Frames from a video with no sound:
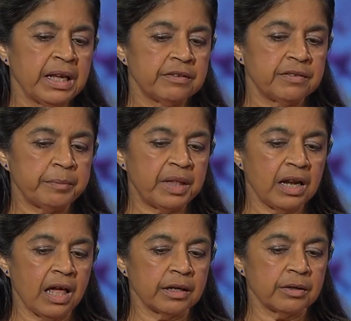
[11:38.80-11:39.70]
something
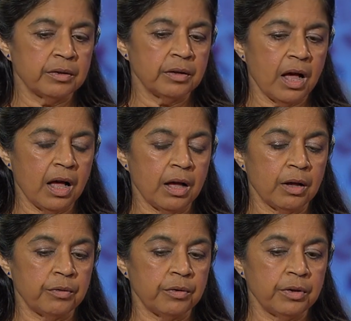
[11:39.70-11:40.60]
like
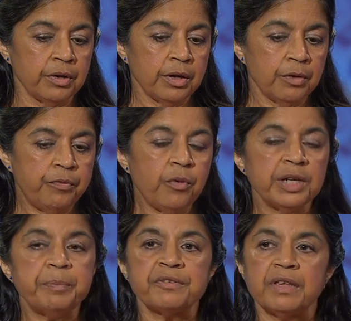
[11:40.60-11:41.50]

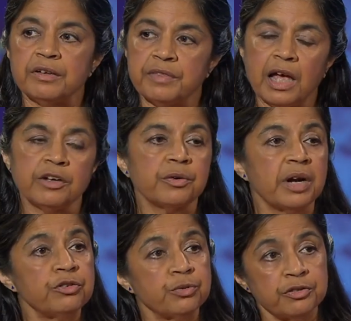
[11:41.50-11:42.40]
40% of the
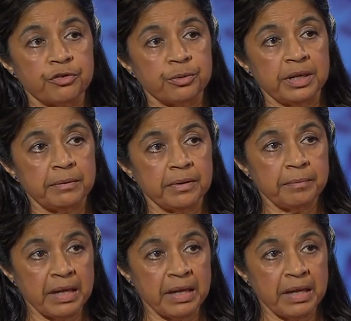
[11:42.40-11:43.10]
undergraduates doing